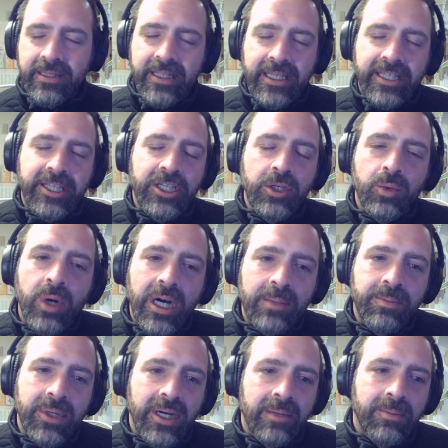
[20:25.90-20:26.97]
they queue
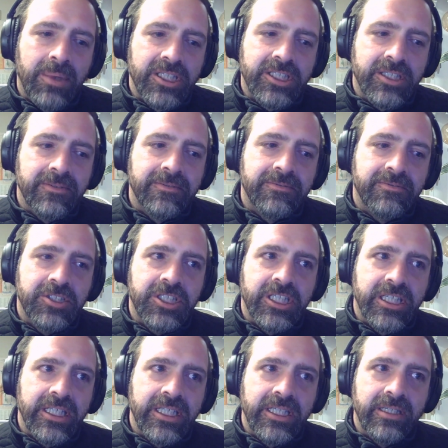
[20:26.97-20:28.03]
up a bunch of
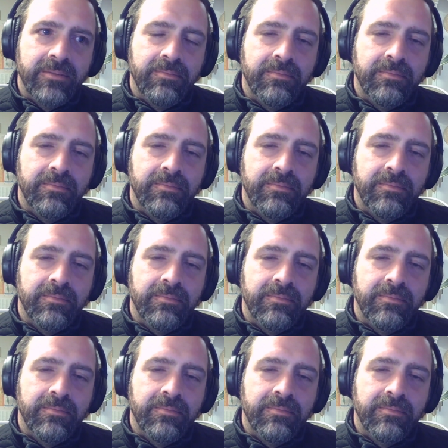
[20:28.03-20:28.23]
JITted